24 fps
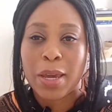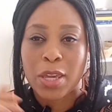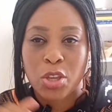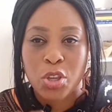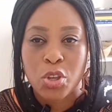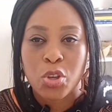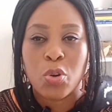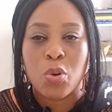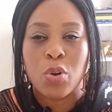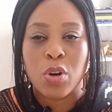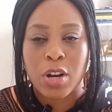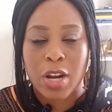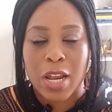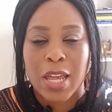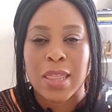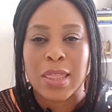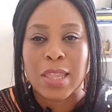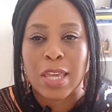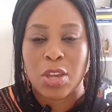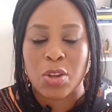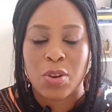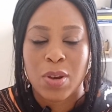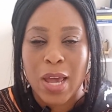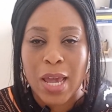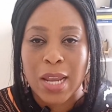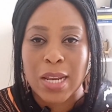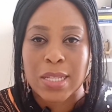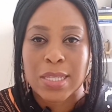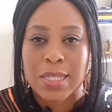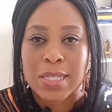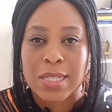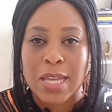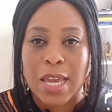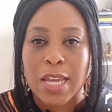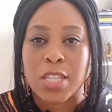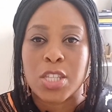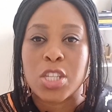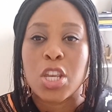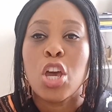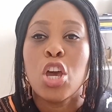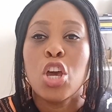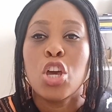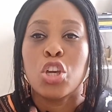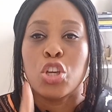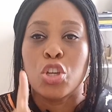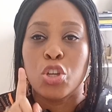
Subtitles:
but you're in the United States,